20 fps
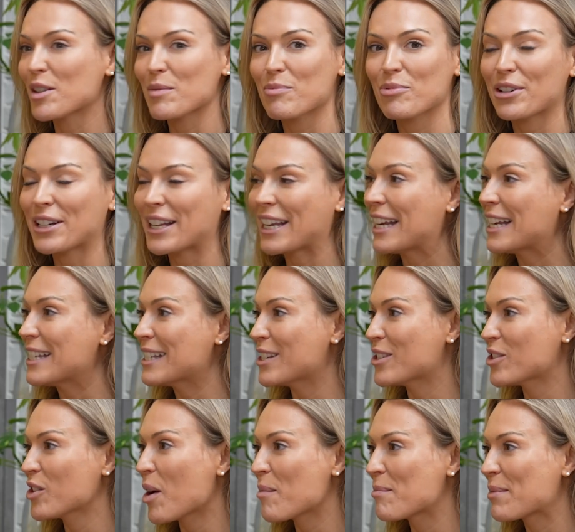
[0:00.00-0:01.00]
a pretty easy
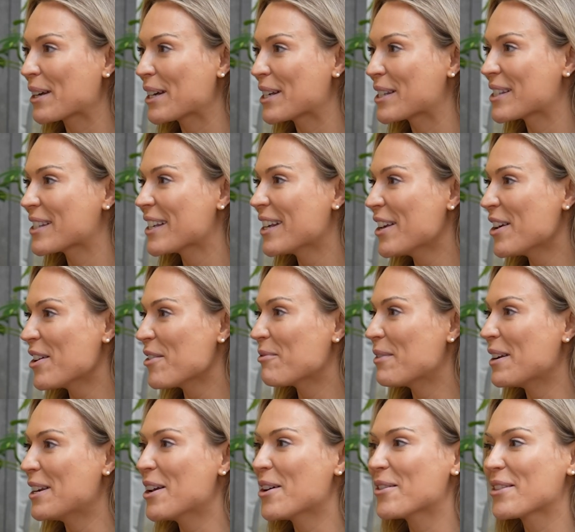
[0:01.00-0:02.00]
job, because
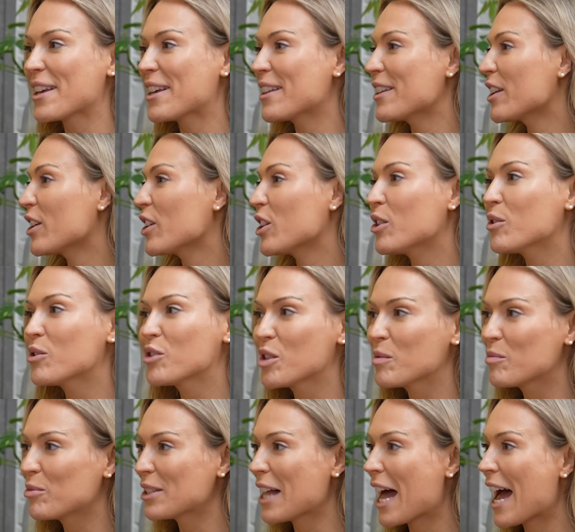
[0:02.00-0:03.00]
we know that
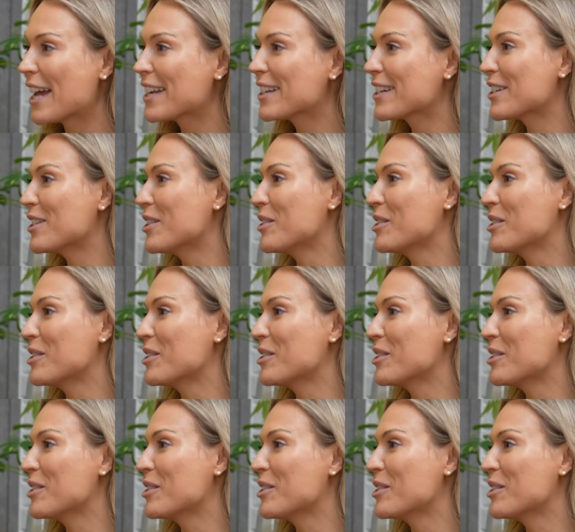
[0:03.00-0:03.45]
YouTube will handle new